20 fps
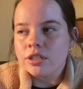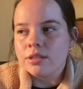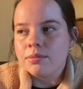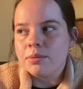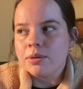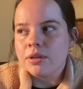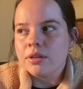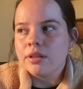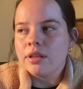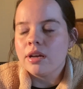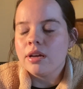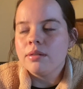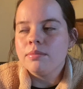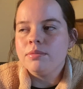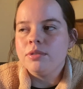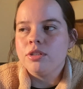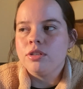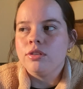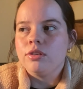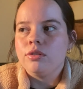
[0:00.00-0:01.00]
Book
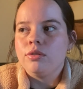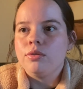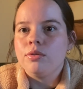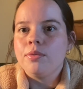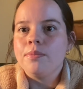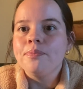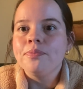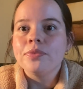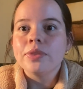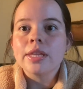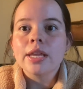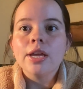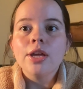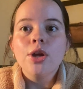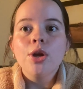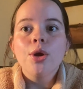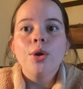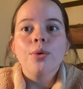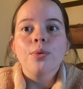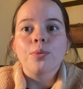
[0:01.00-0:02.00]
Club, to
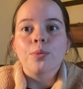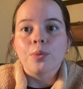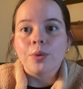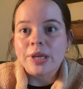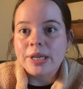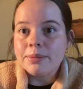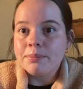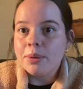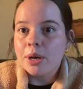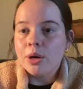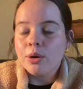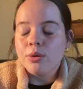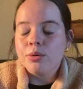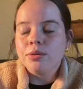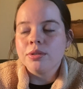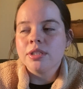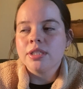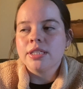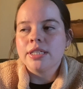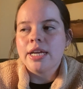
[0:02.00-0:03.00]

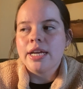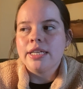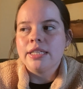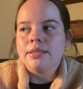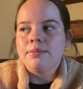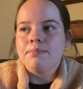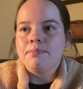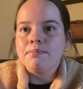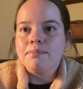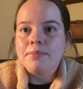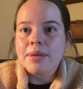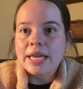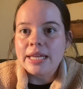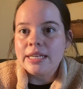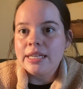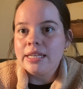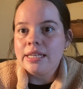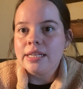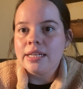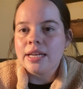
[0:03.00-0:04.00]
repost as
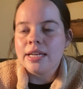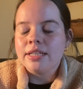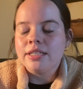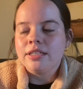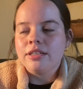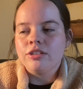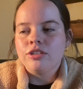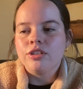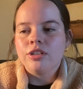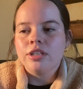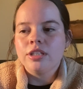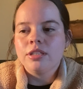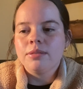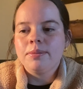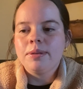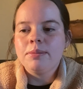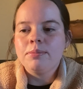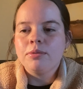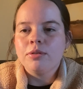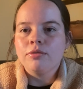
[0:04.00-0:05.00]
many Indigenous
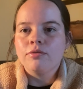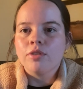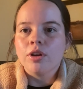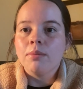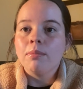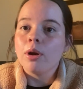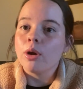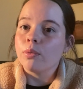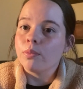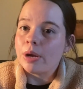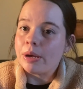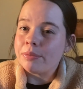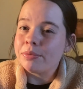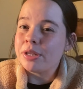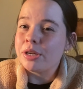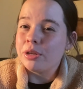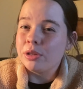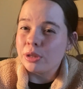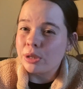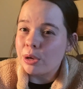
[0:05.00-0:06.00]
people from around
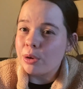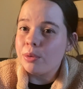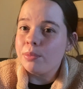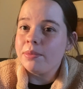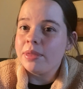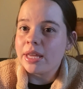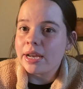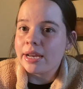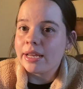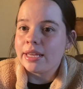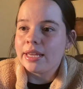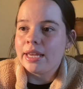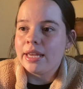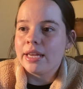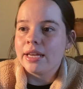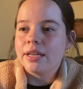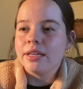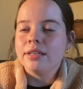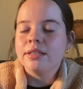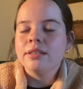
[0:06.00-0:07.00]
the globe that I
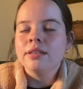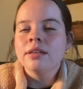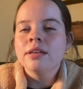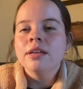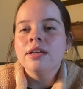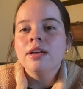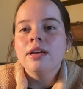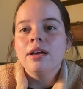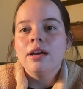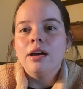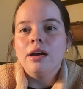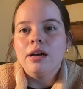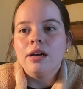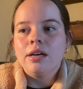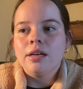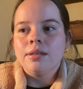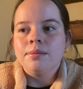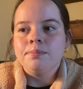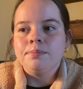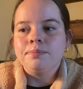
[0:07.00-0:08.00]
can.
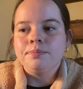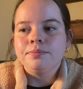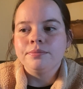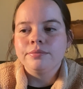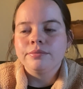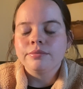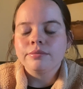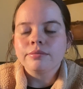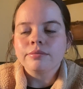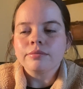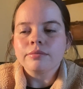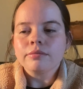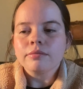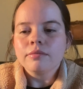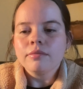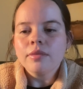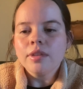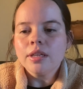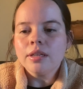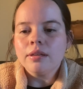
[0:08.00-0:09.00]

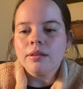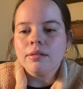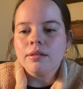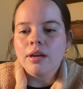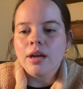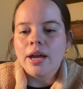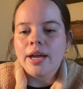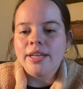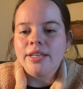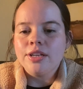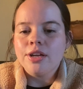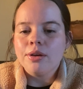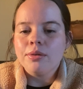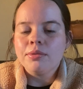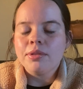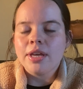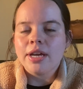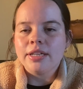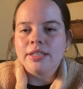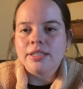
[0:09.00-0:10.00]
I know
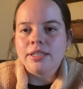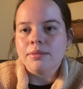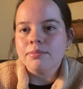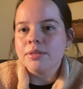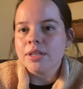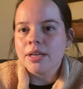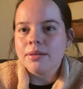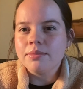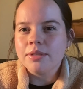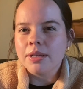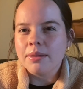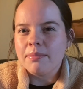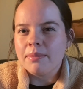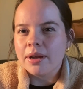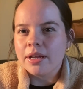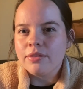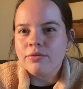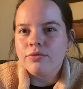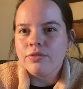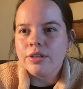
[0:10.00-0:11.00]
that sometimes it
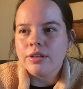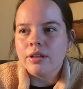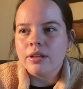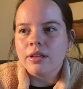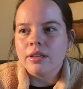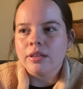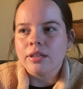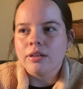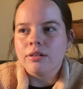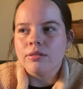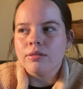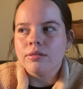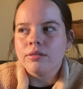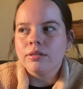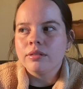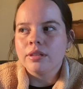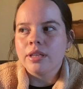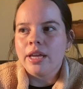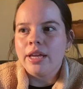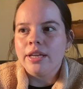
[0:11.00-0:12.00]
might feel a little
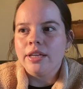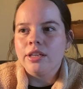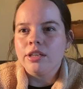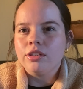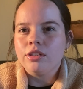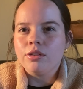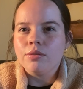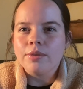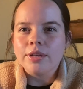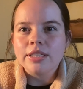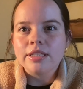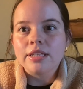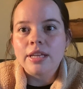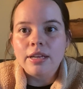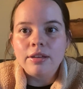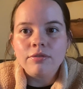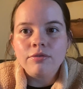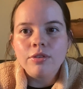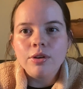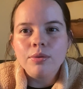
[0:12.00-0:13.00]
like
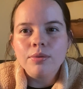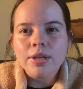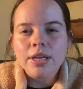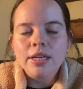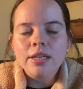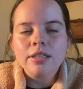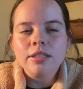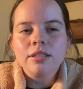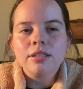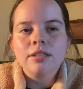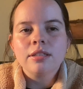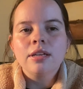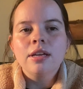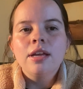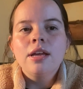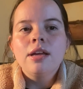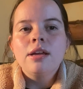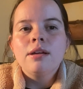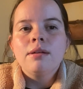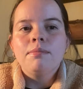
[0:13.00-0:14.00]
USA focused,
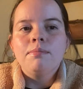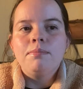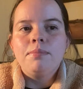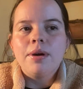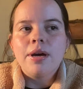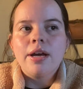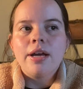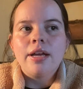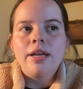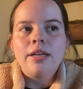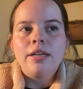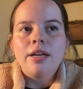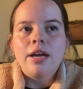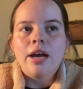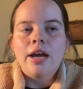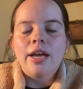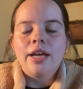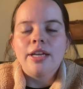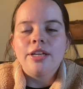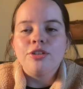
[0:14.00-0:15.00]
but
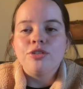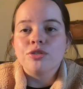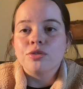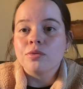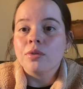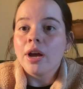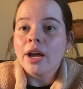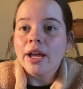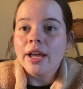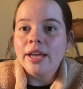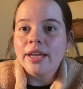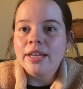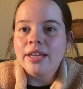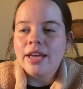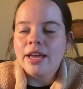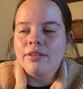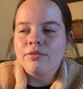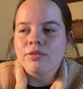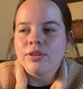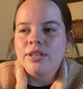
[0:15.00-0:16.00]
I try
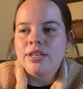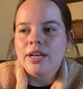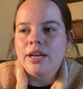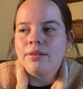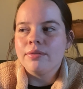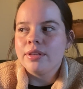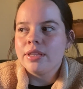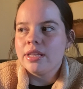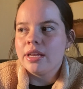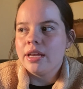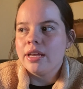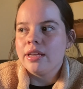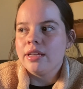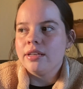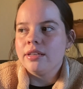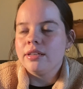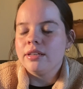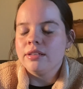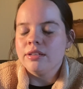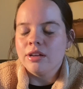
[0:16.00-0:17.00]
every now and
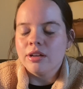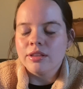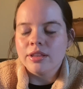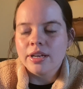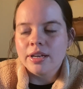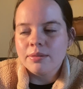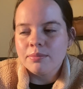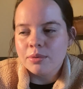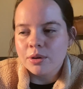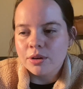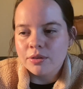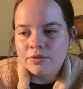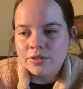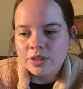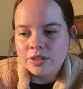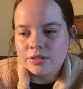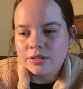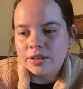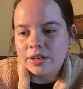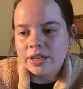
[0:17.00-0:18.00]
then, not that I'm
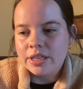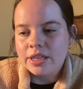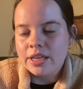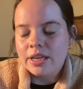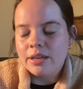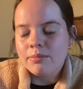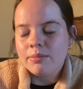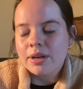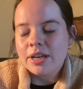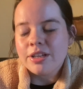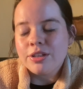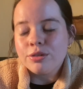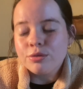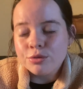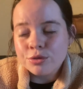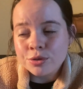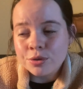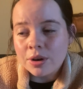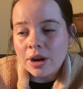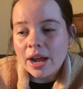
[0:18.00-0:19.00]
perfect or anything, but I do
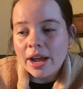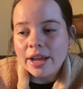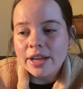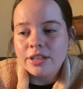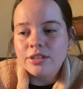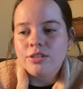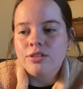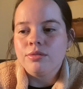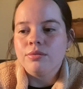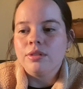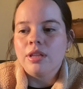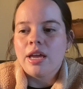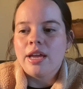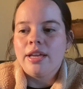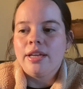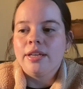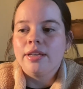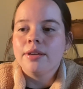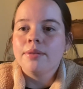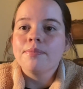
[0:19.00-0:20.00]
try to
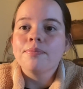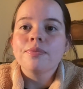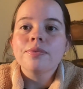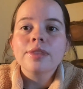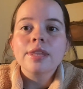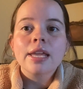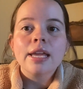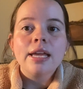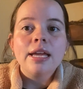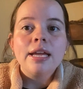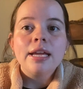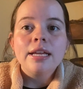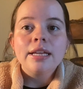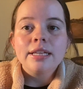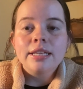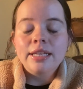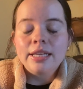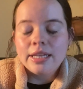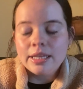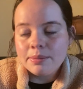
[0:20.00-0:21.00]
like
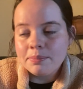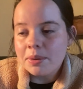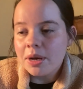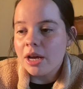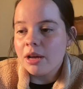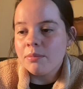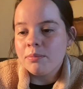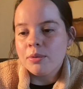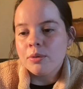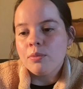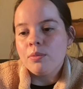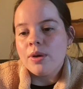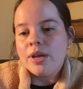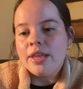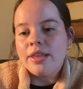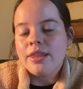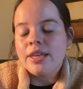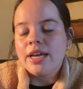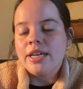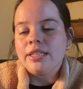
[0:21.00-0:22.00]
keep up
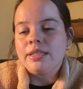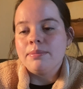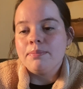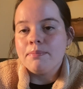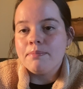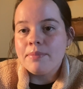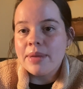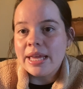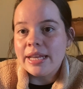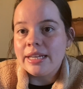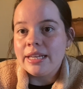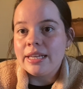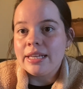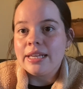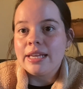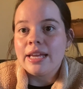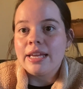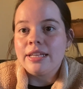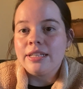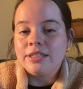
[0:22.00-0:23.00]
with as
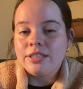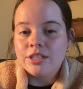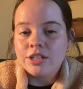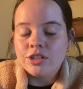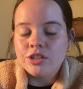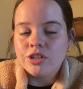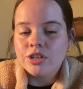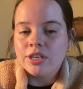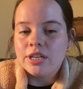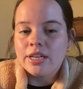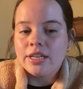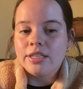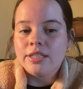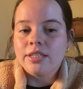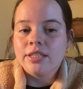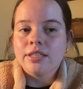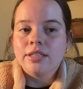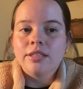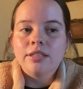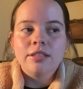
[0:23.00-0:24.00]
many
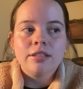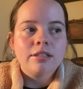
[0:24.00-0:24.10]
Indigenous,